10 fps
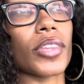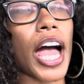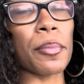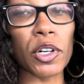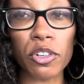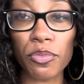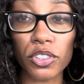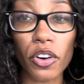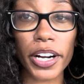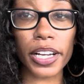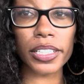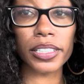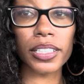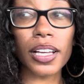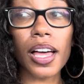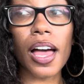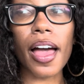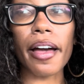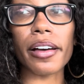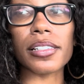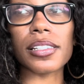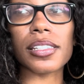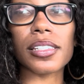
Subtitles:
I moved from Florida, and